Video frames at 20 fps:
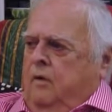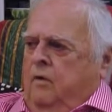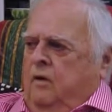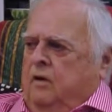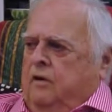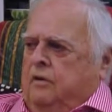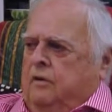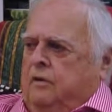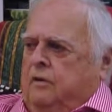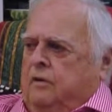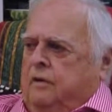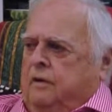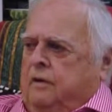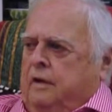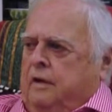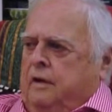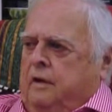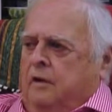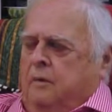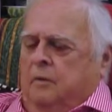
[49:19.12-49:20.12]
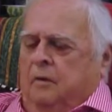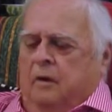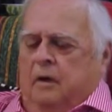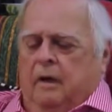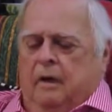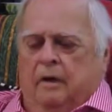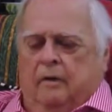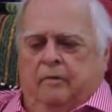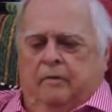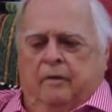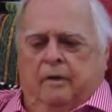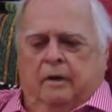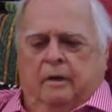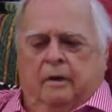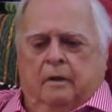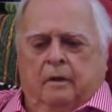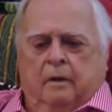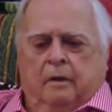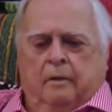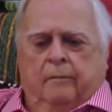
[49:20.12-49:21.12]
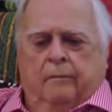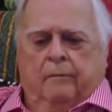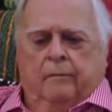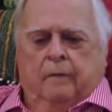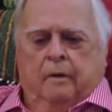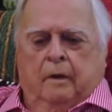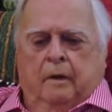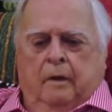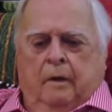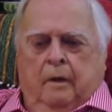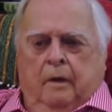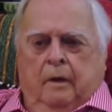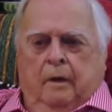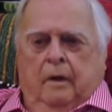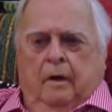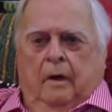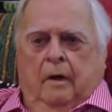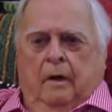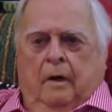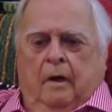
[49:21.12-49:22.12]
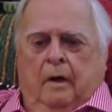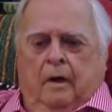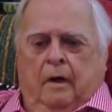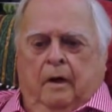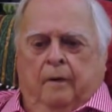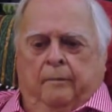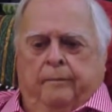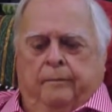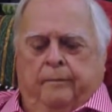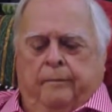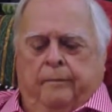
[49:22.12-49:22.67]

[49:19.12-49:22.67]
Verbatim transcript: which is a terrible outfit, um,